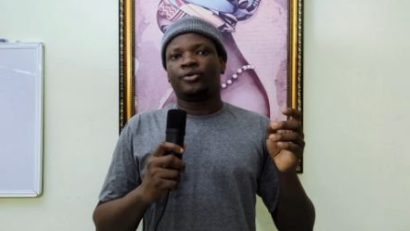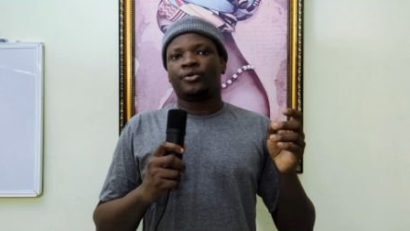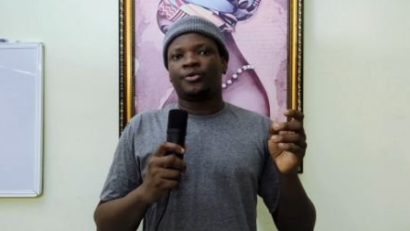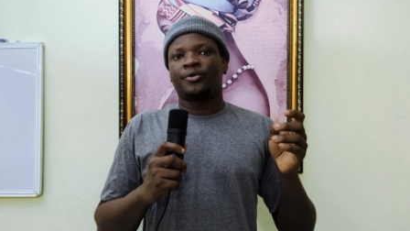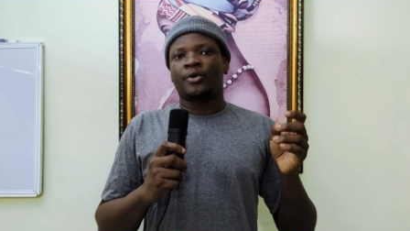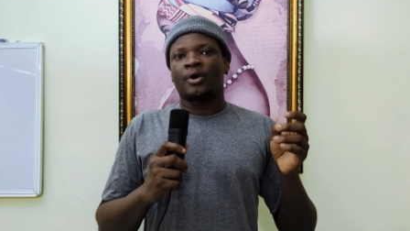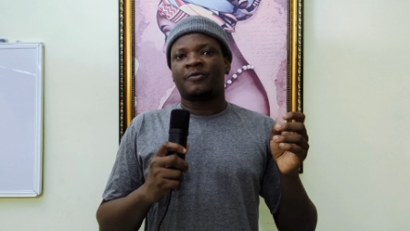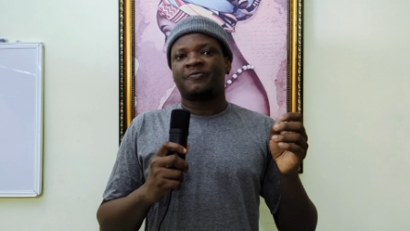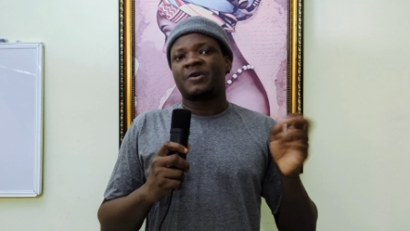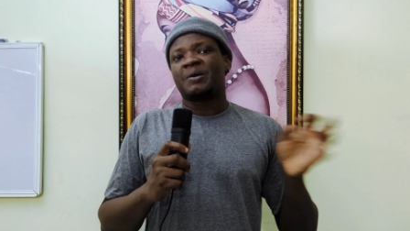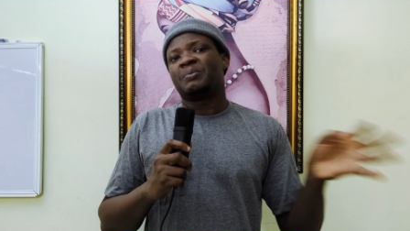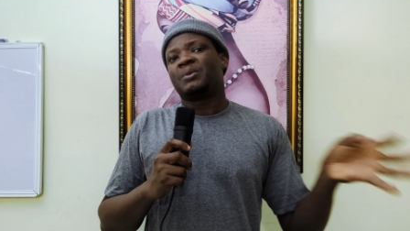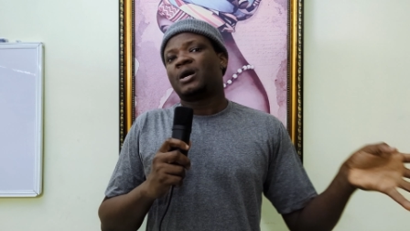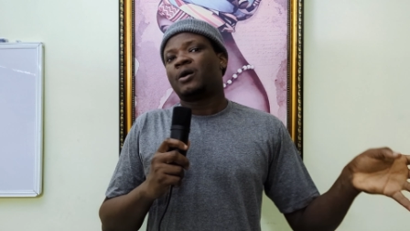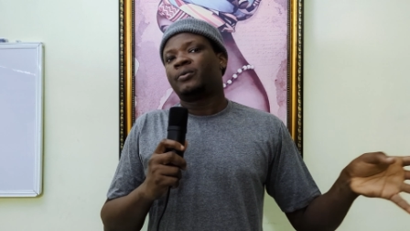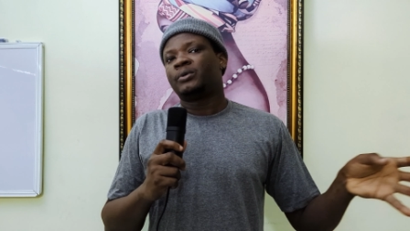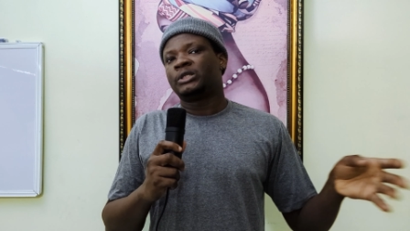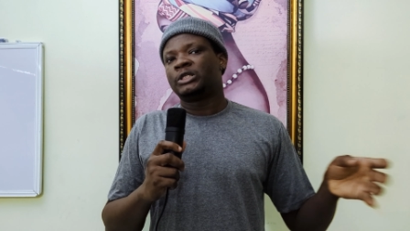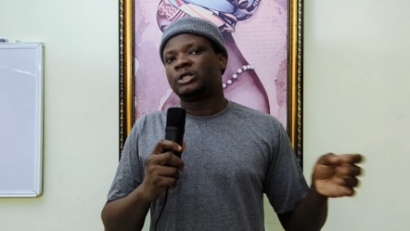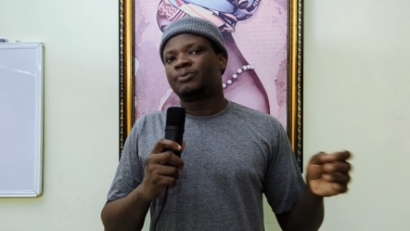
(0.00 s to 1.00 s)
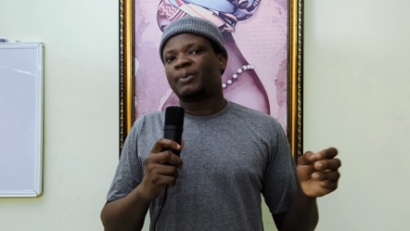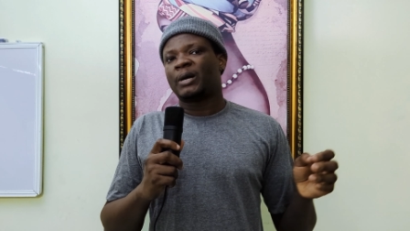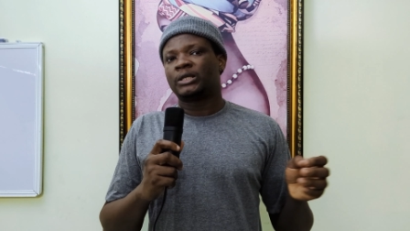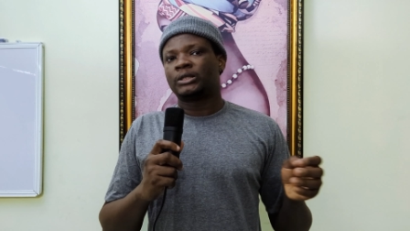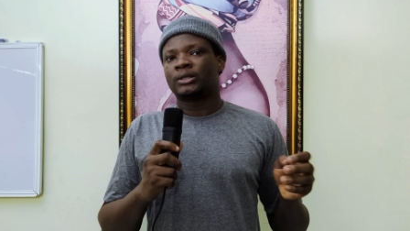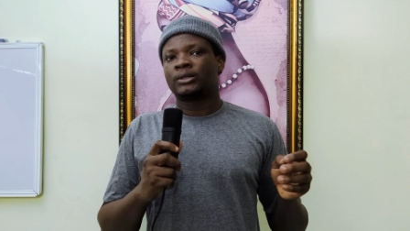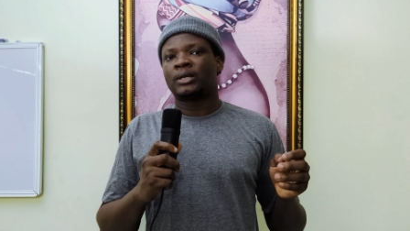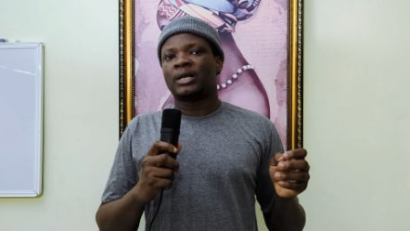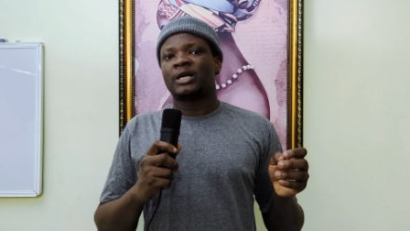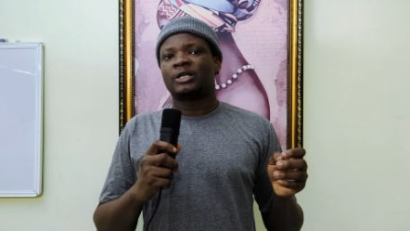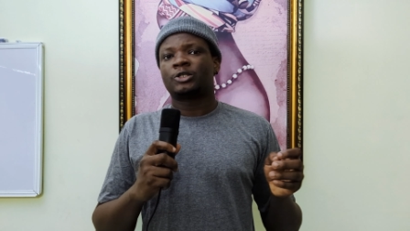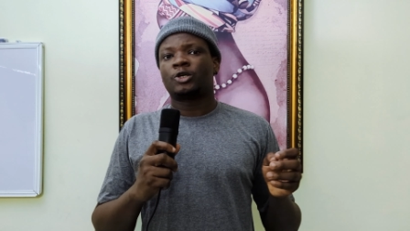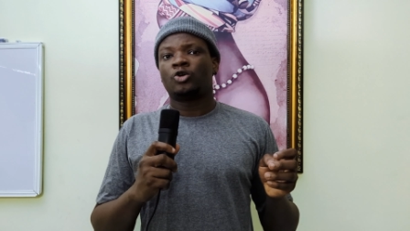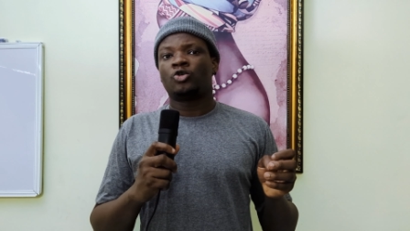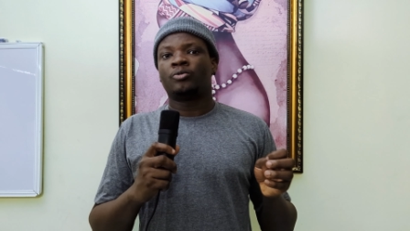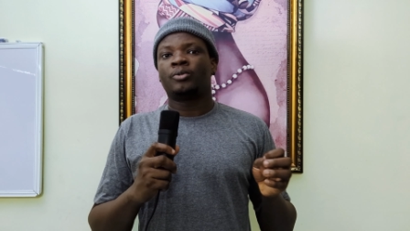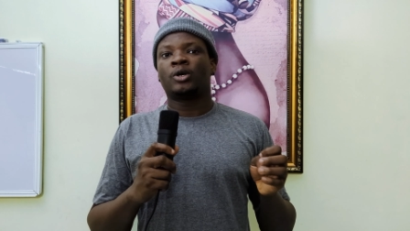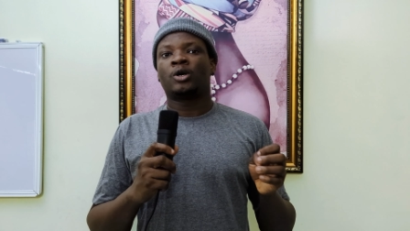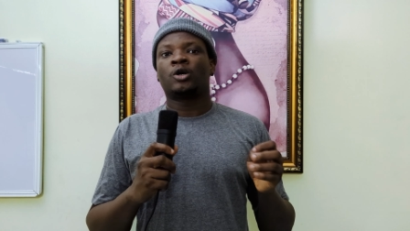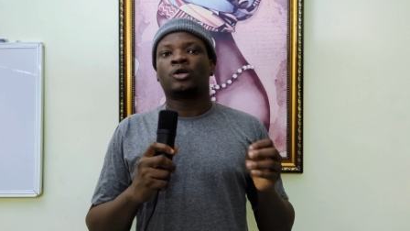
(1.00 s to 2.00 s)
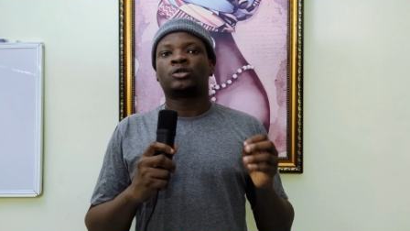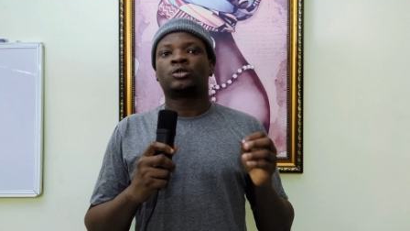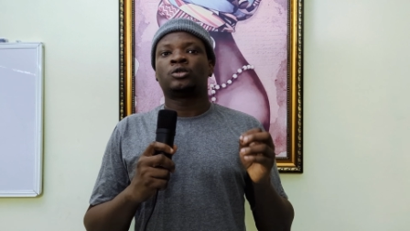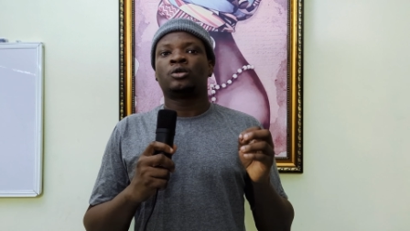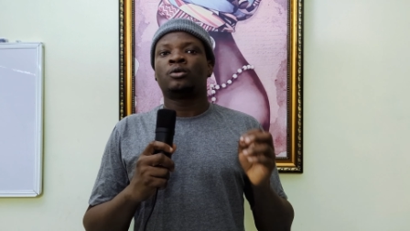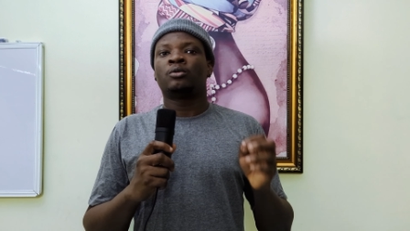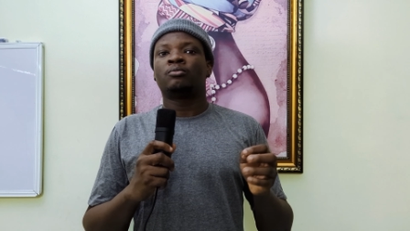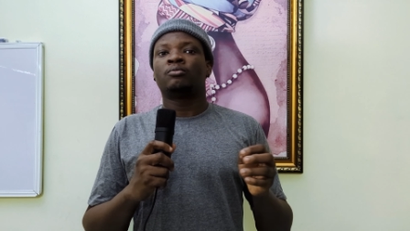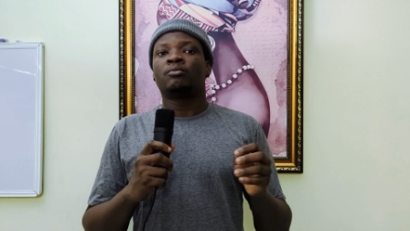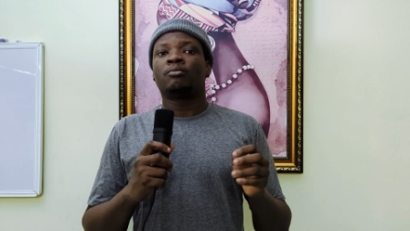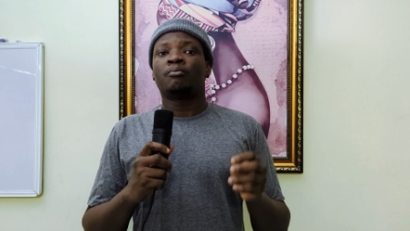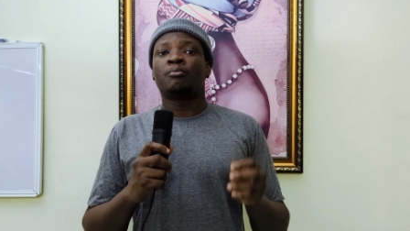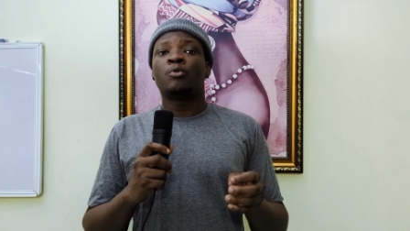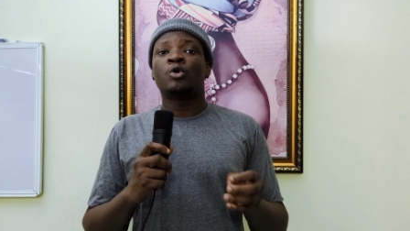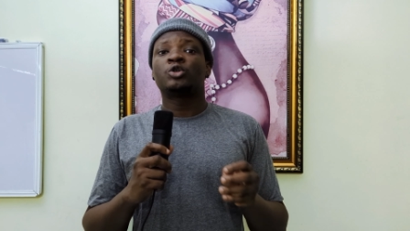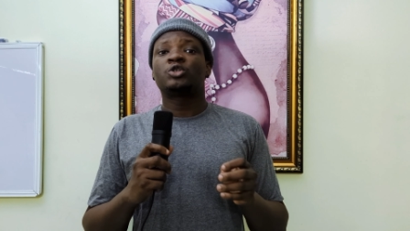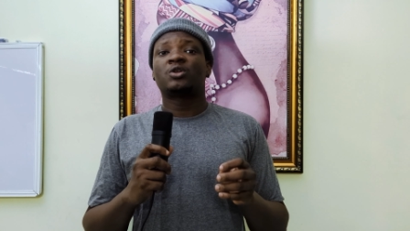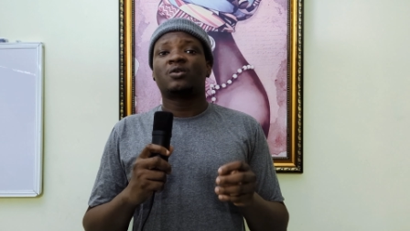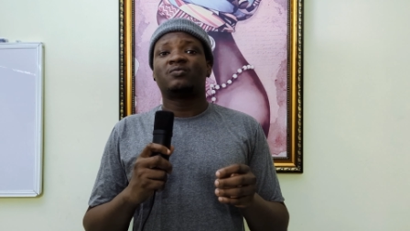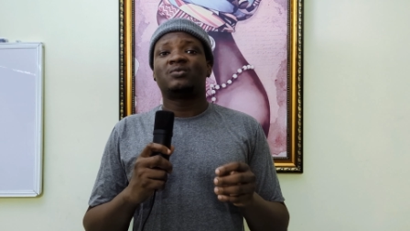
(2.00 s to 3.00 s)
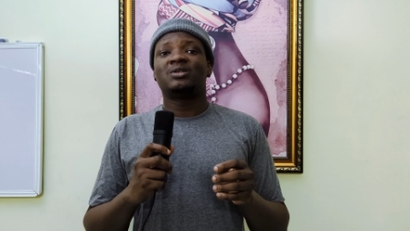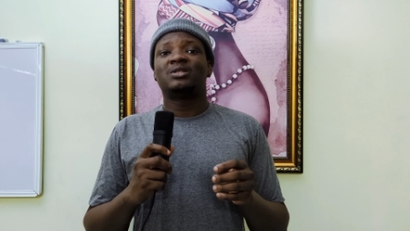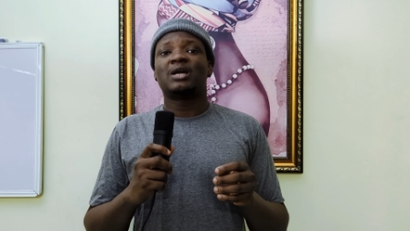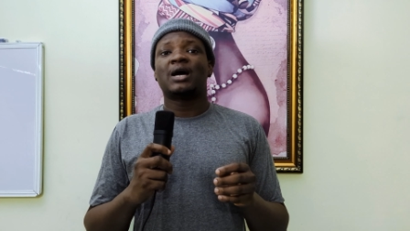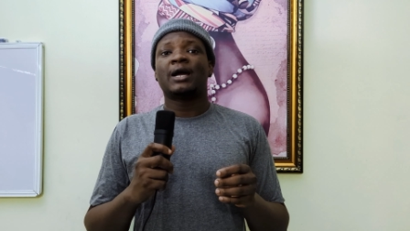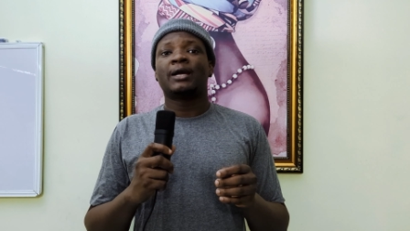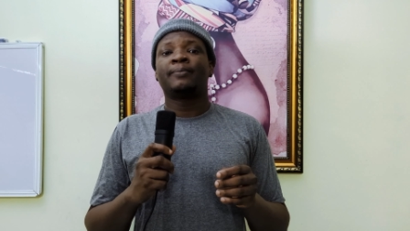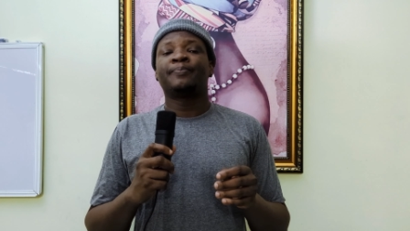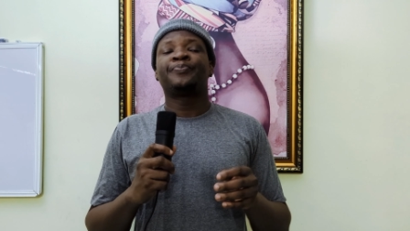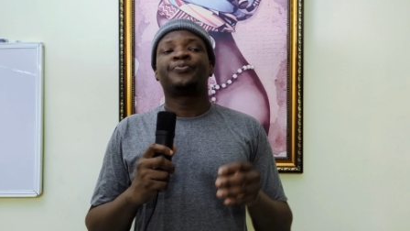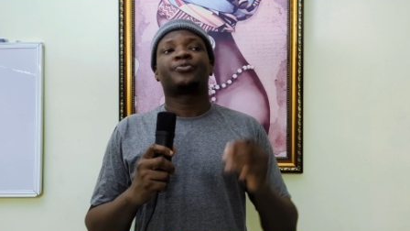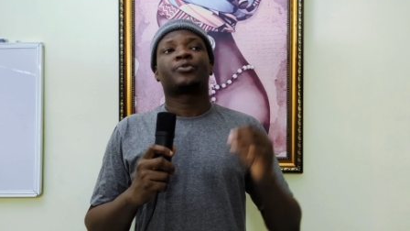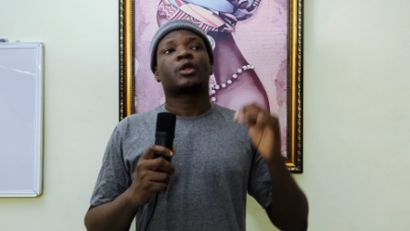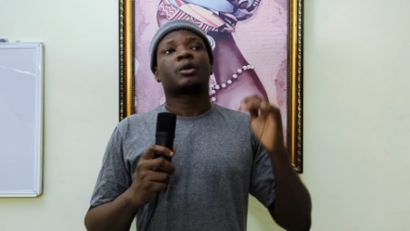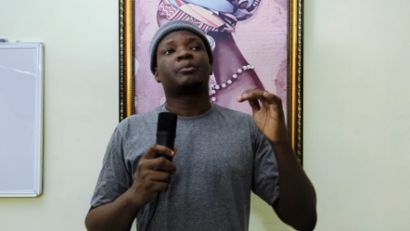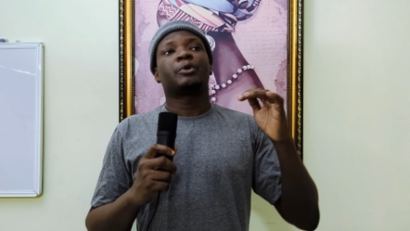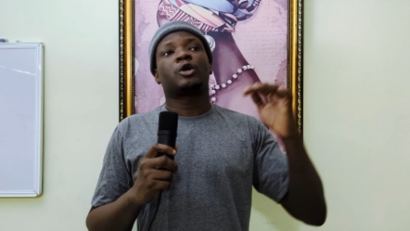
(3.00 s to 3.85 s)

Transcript: you are familiar with this particular skill, because most of the time,